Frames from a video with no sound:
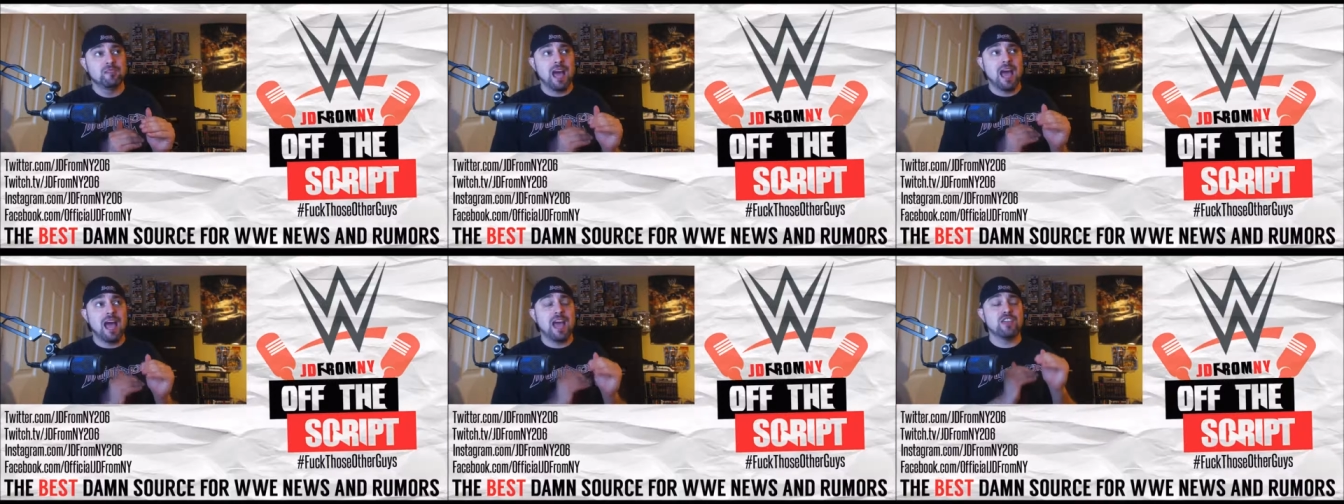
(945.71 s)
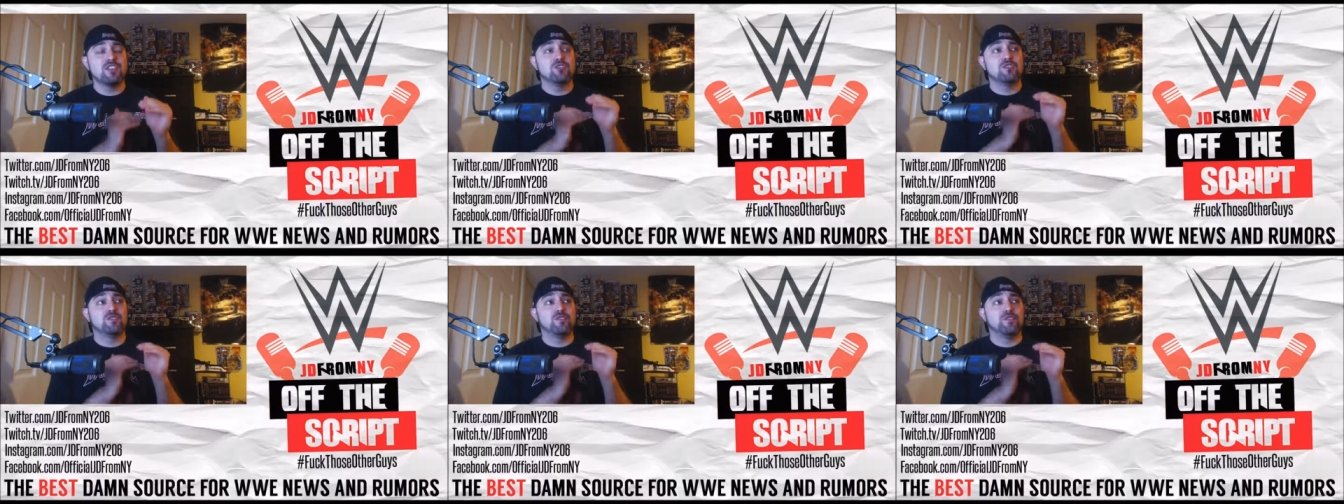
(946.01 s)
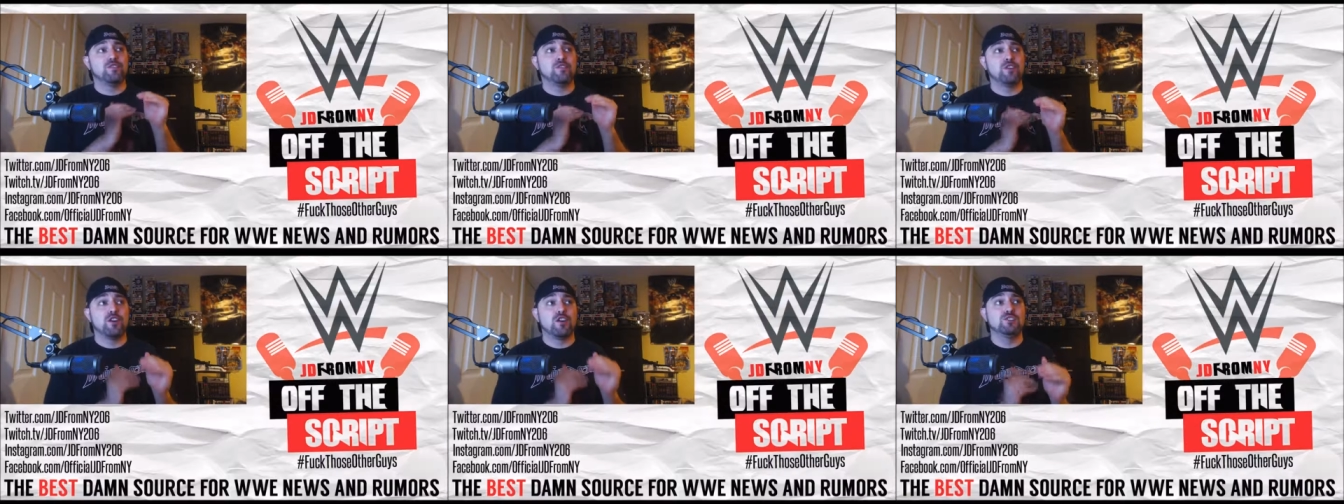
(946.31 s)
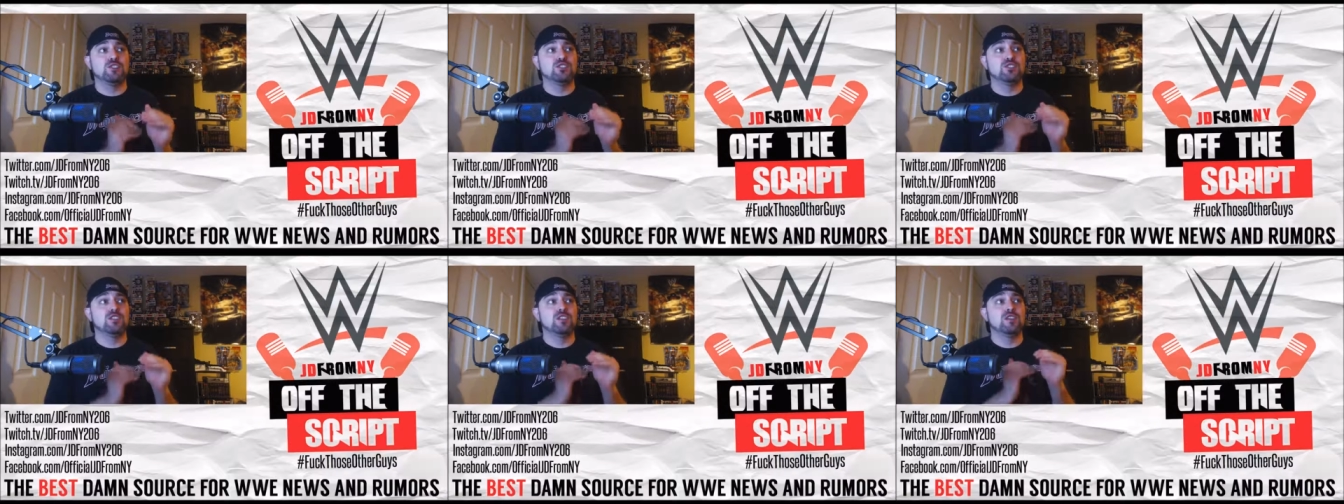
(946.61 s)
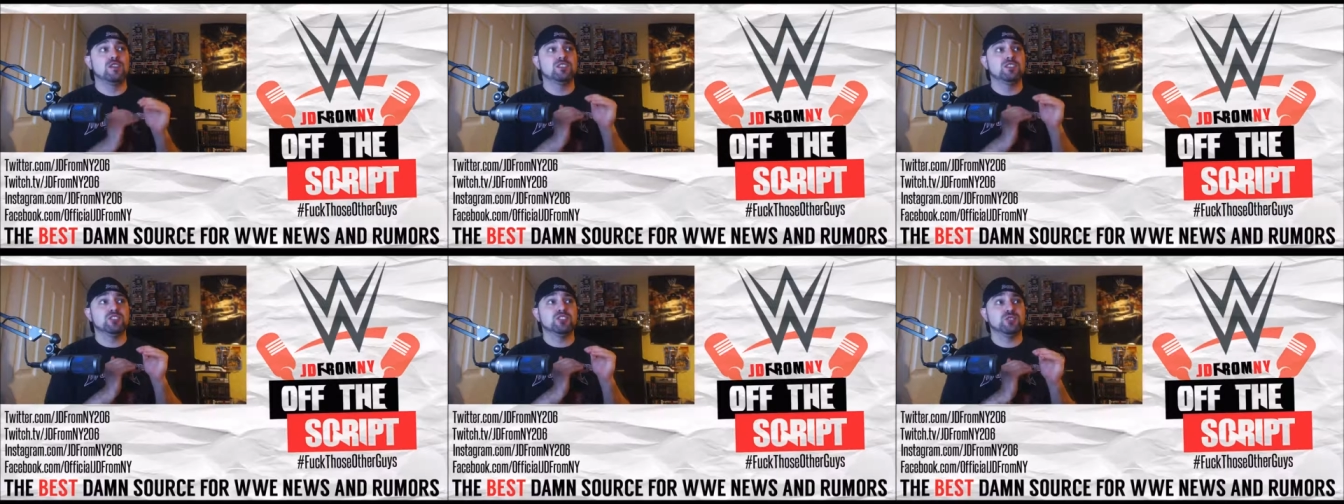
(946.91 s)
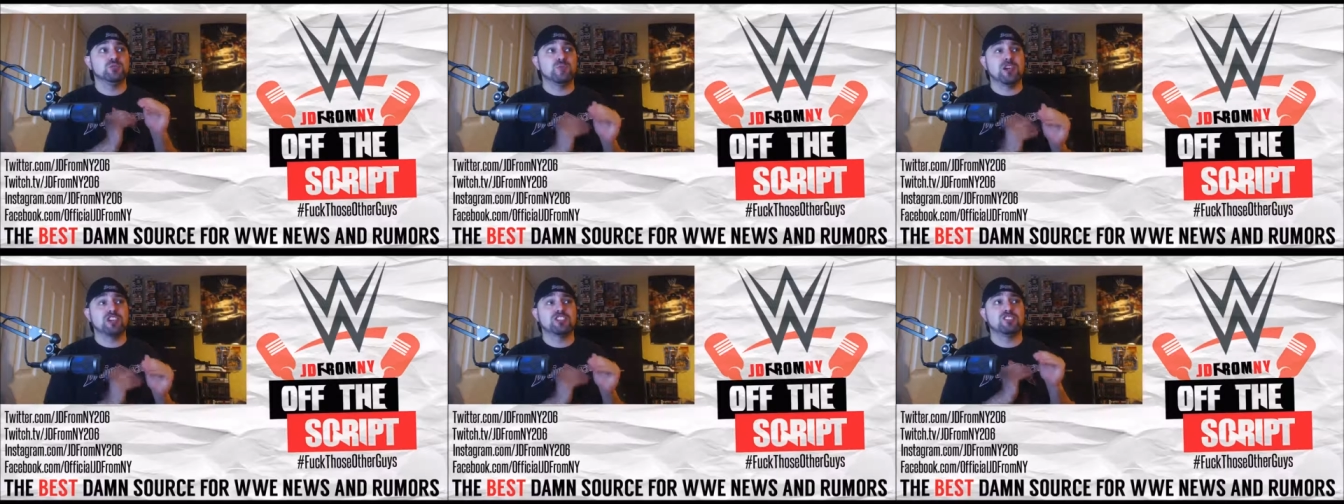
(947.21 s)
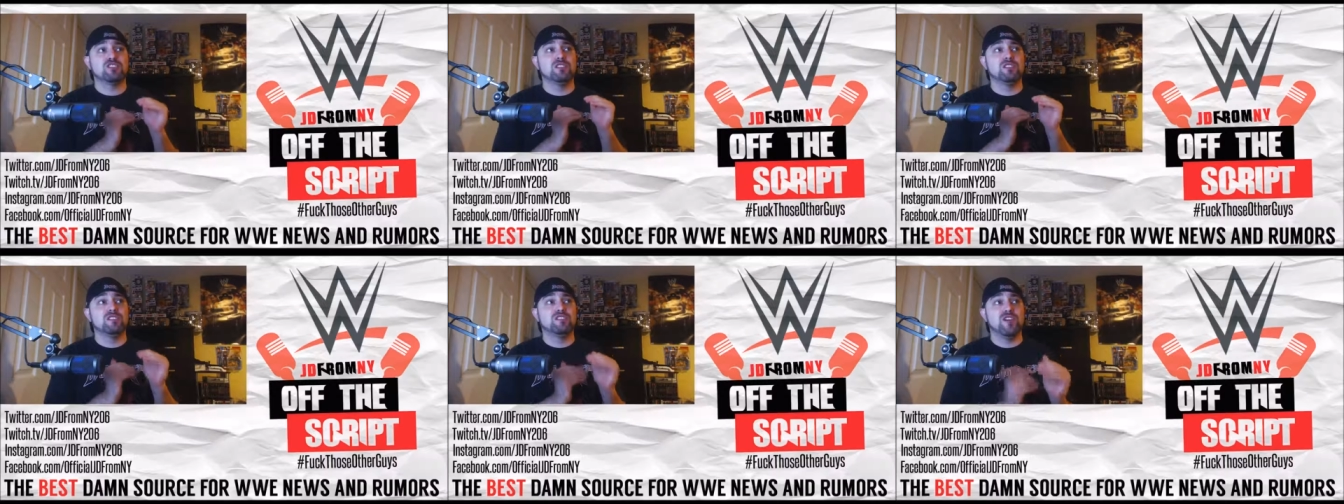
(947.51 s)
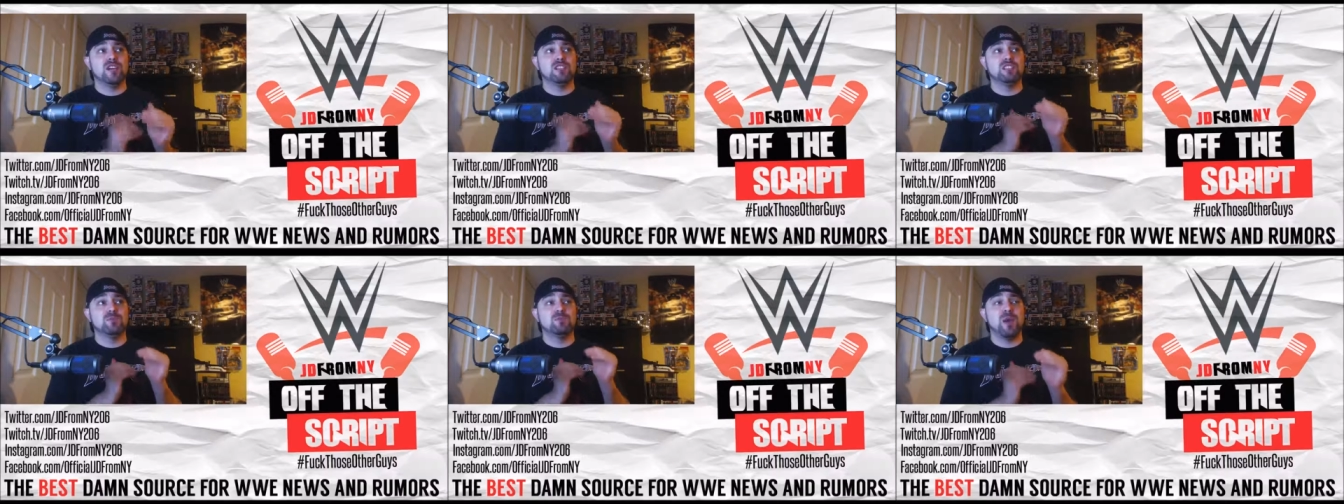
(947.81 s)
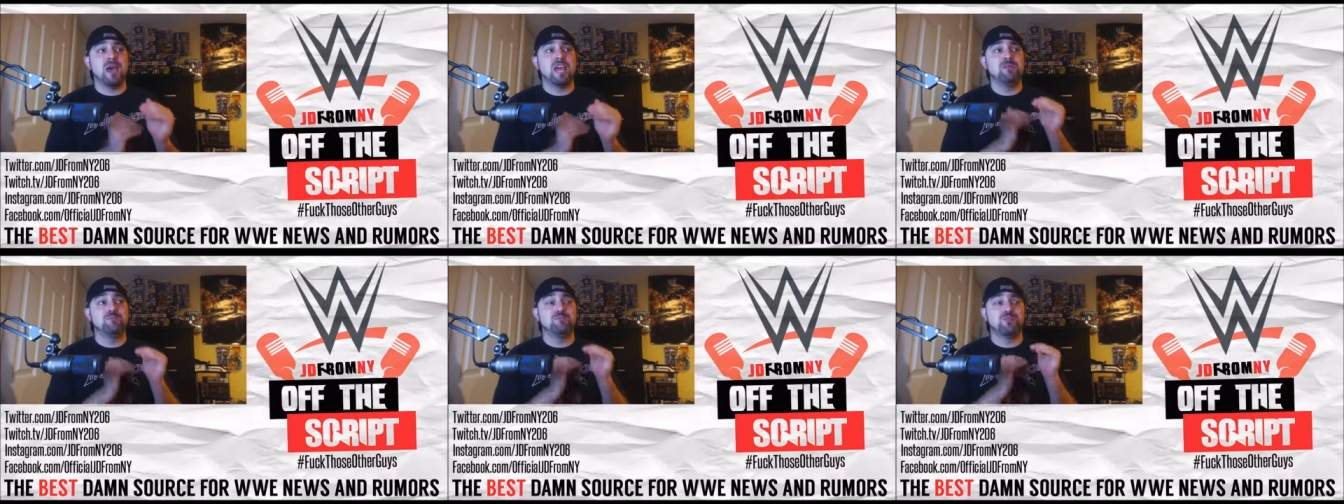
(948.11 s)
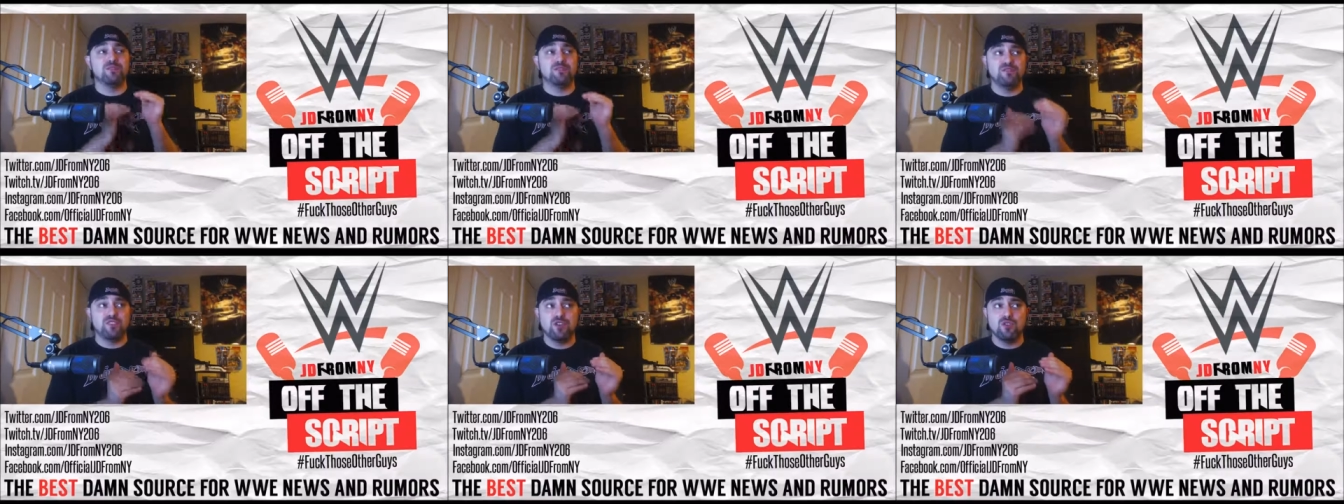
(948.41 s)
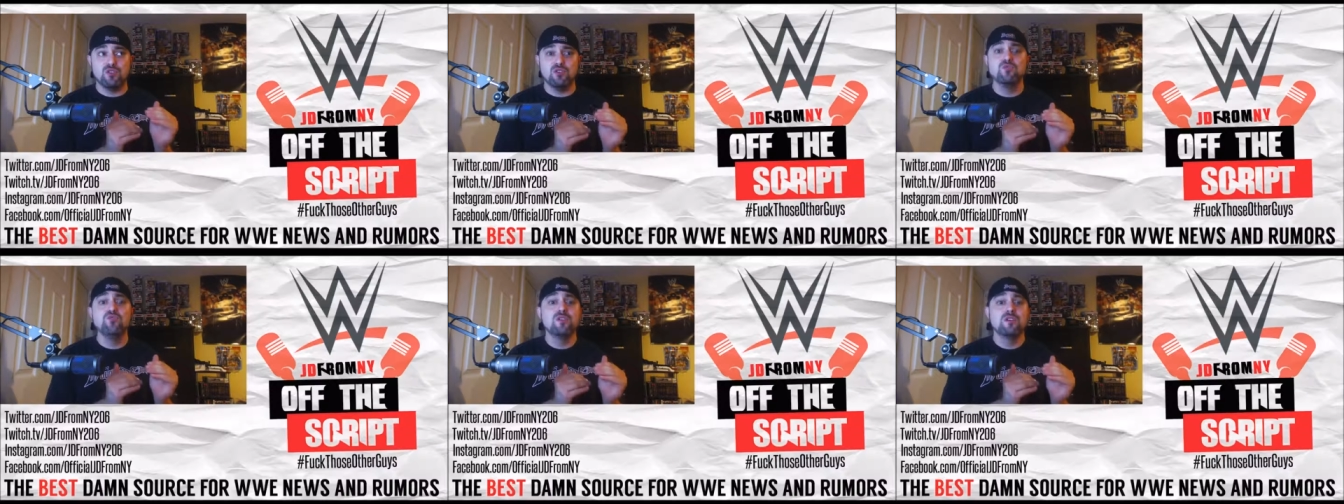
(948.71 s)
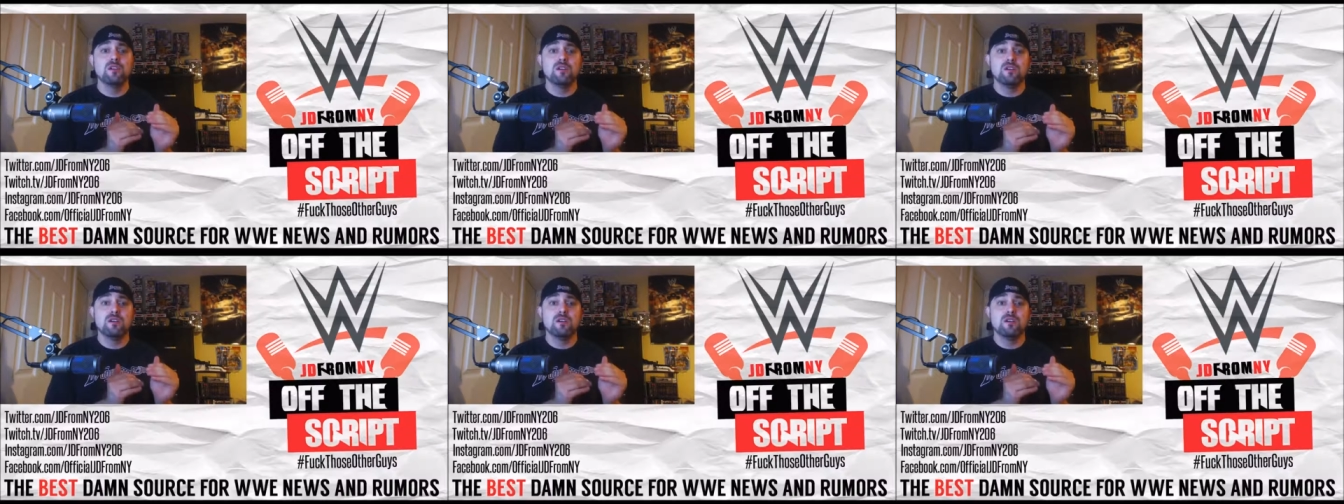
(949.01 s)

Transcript: at your first special event pay per view